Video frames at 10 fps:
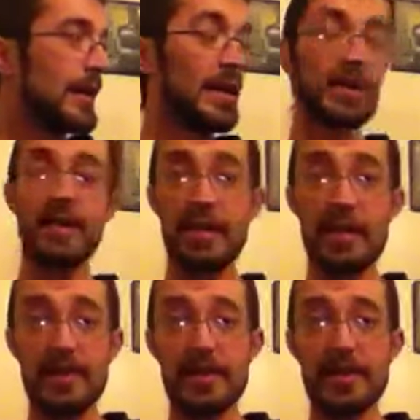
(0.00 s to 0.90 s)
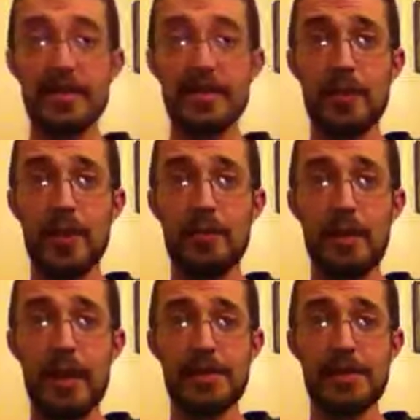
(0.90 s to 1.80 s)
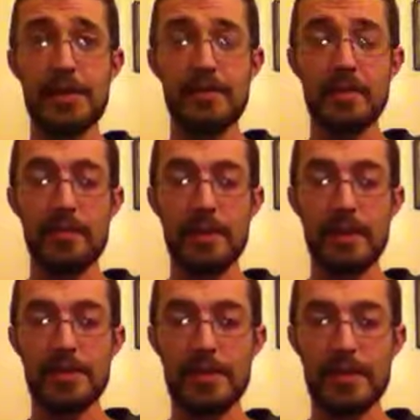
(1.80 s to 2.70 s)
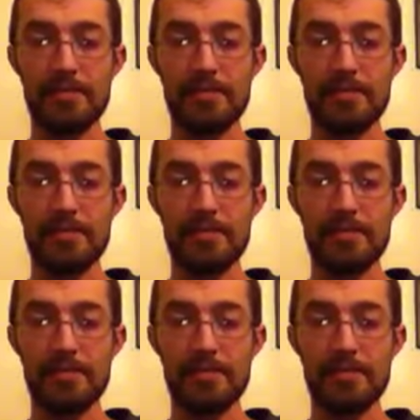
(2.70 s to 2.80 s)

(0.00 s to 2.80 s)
And I could just go out and buy some, but